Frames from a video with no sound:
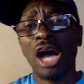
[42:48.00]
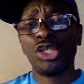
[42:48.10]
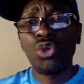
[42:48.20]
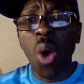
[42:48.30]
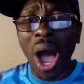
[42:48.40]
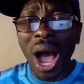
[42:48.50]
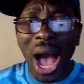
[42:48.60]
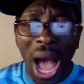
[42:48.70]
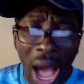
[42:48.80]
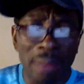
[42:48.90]
you are
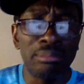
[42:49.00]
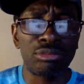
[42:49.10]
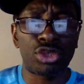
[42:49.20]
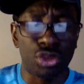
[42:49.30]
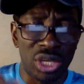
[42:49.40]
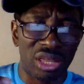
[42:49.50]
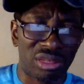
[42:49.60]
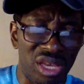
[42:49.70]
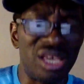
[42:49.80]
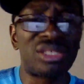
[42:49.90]
armed to the
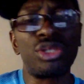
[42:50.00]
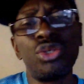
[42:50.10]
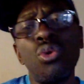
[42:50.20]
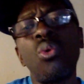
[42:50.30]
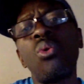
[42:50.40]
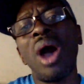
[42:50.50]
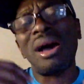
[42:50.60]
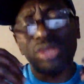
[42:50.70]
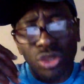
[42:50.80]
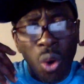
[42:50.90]
teeth, you
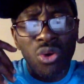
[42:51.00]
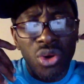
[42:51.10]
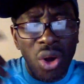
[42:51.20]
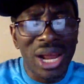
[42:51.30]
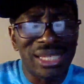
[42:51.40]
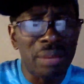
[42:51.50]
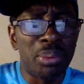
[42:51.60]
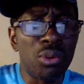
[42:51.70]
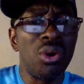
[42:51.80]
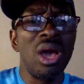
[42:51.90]
are so
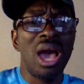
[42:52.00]
knowledgeable,